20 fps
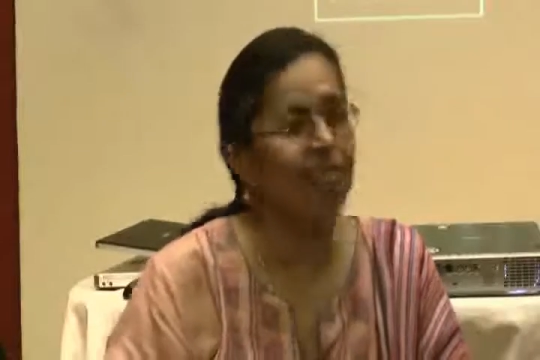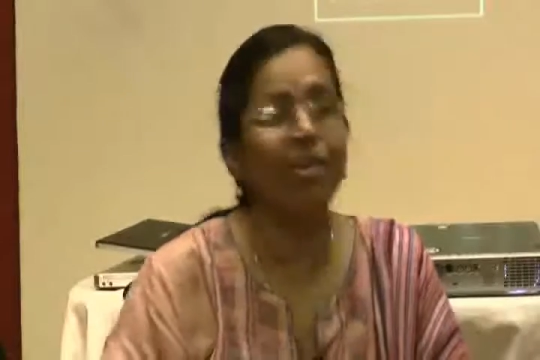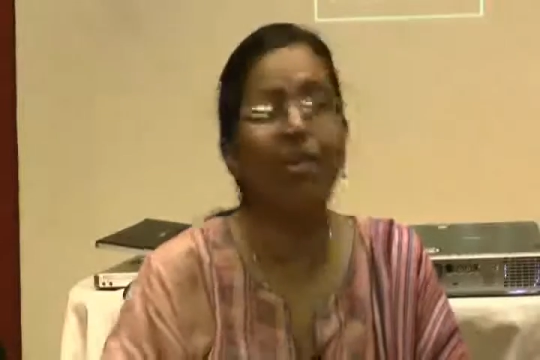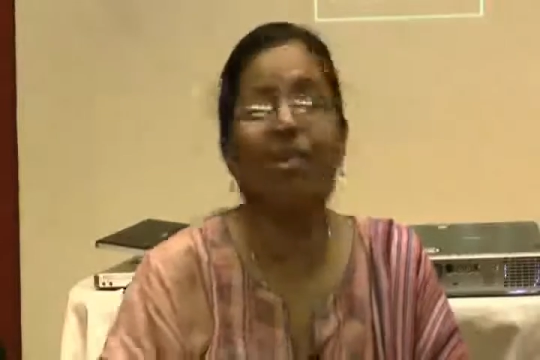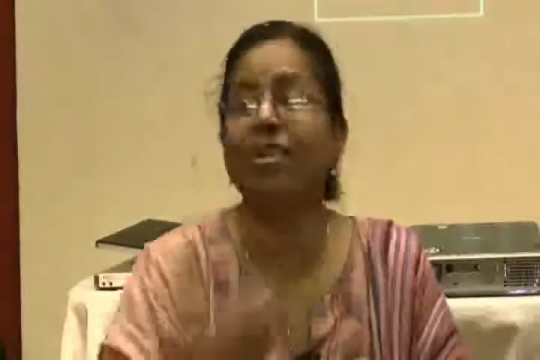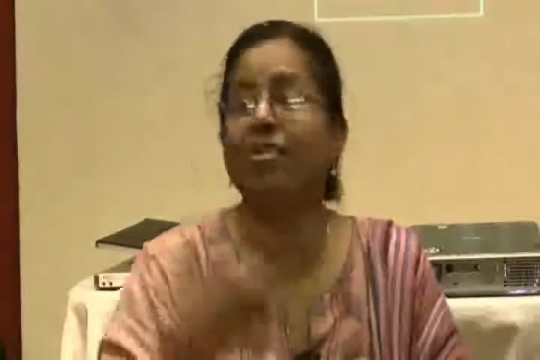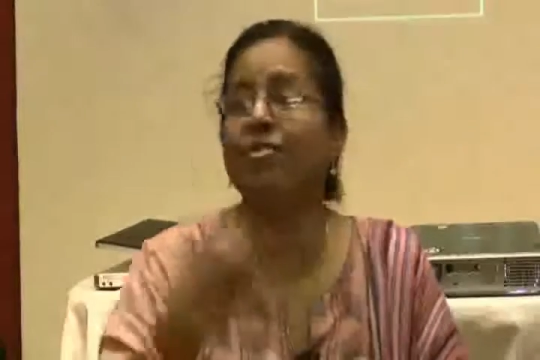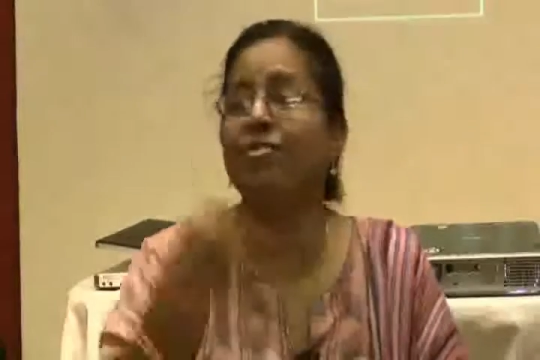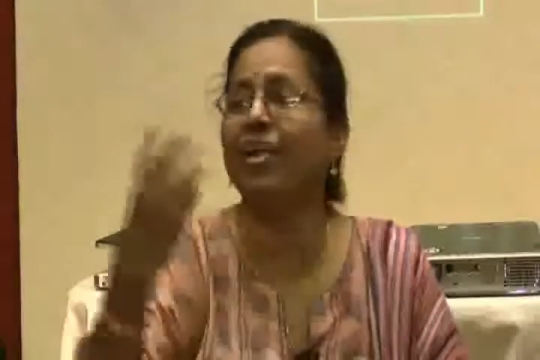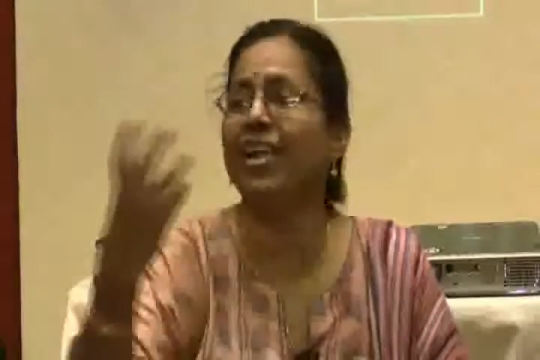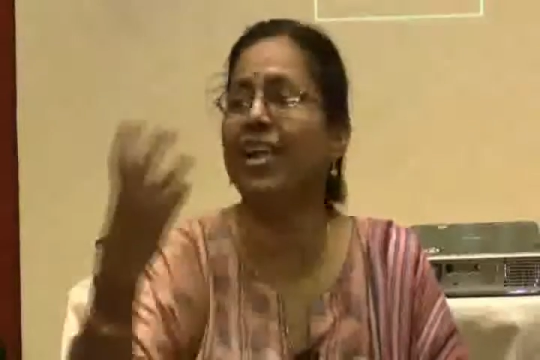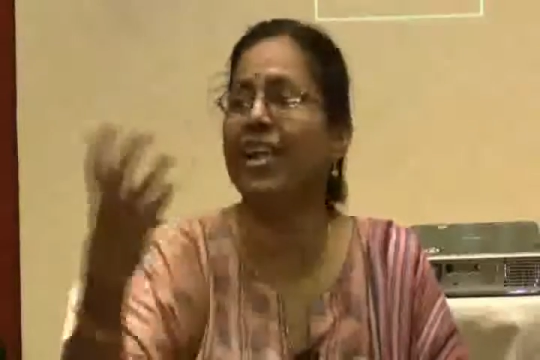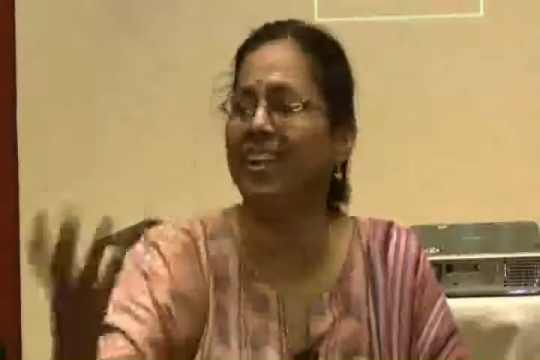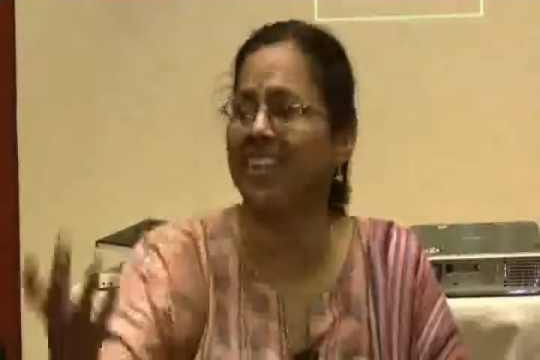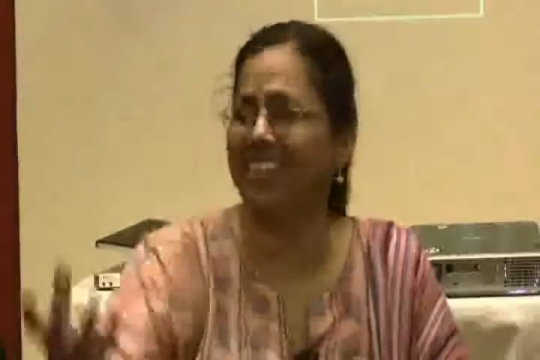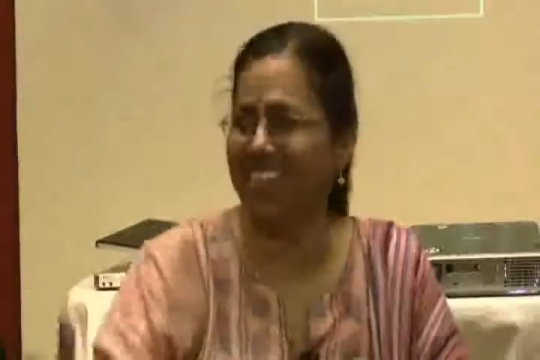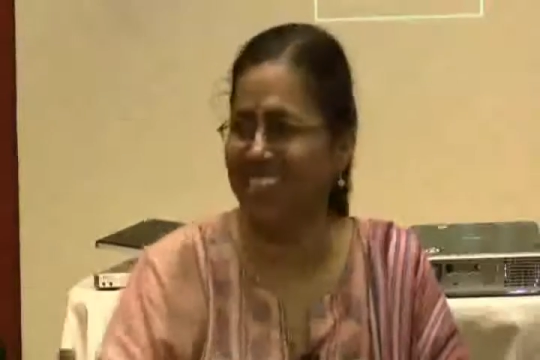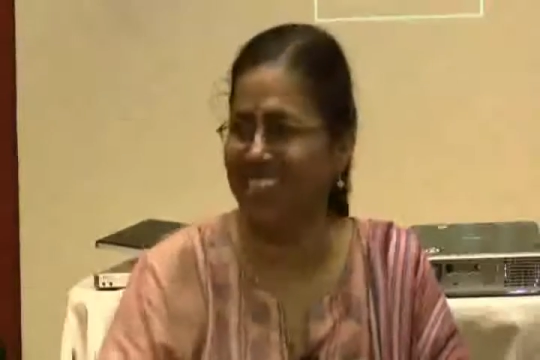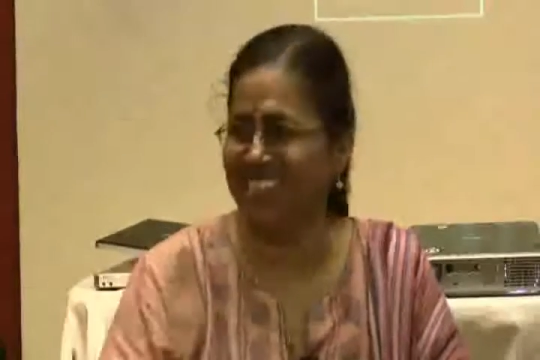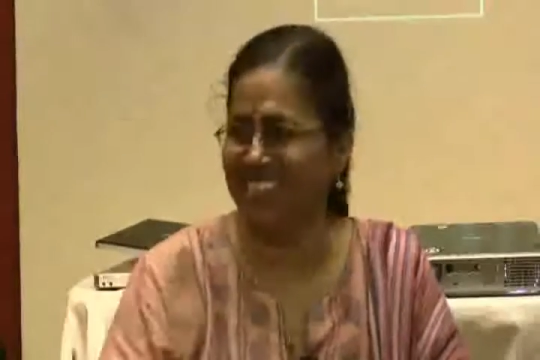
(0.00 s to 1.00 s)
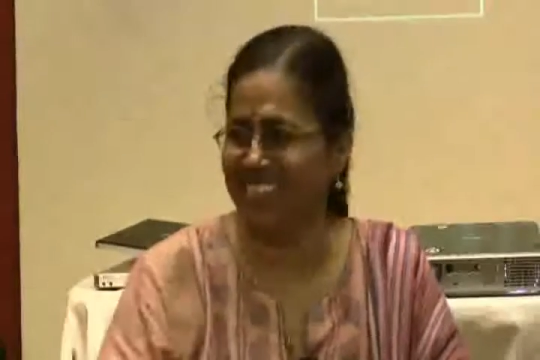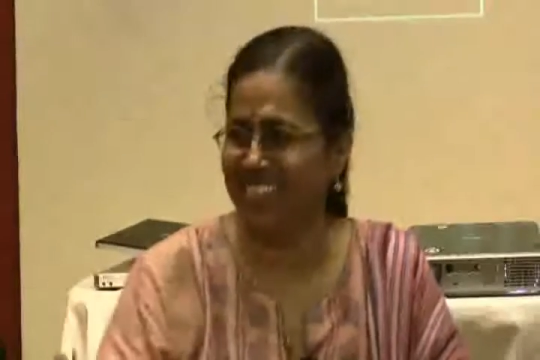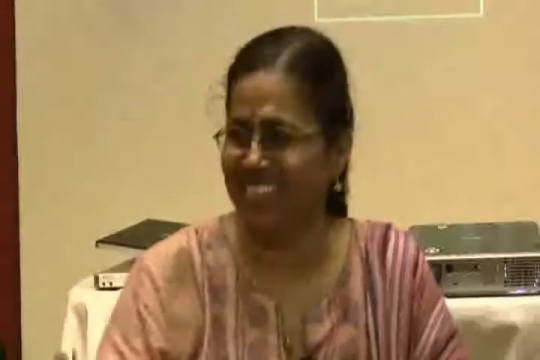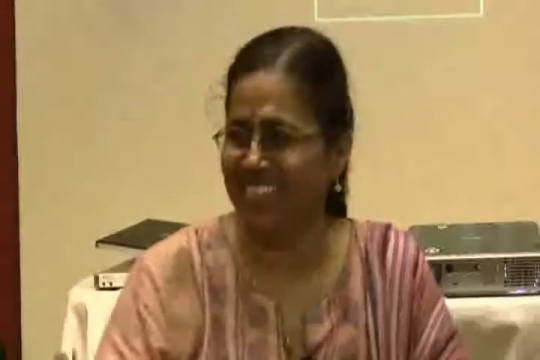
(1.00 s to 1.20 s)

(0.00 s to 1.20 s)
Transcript: were revealed.